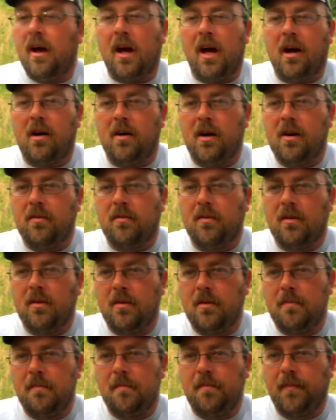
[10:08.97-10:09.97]
However,
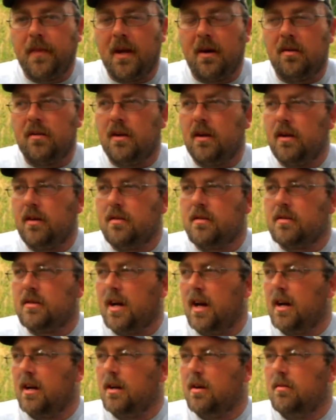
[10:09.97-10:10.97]
on the other
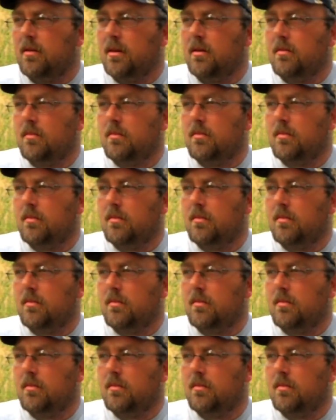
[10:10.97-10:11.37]
side of it,